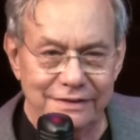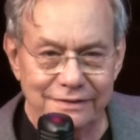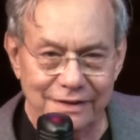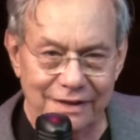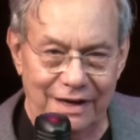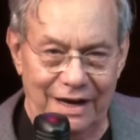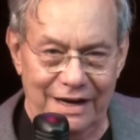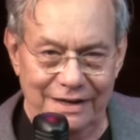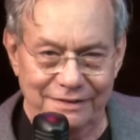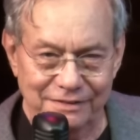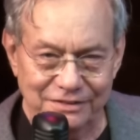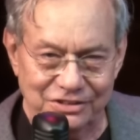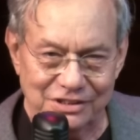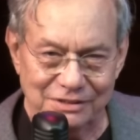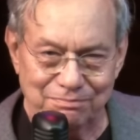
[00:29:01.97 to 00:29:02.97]
well, I have
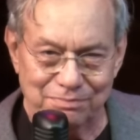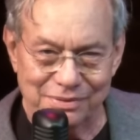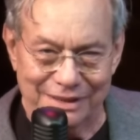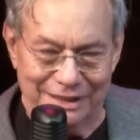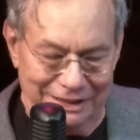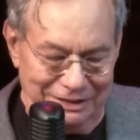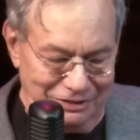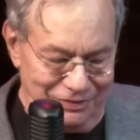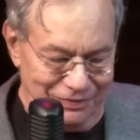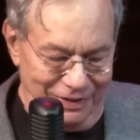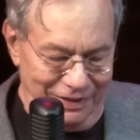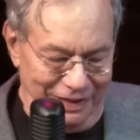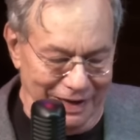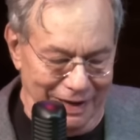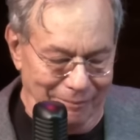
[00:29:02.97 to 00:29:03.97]
a surprise for
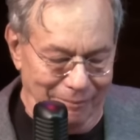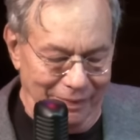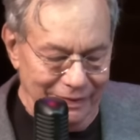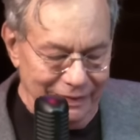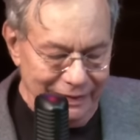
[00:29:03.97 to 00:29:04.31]
them.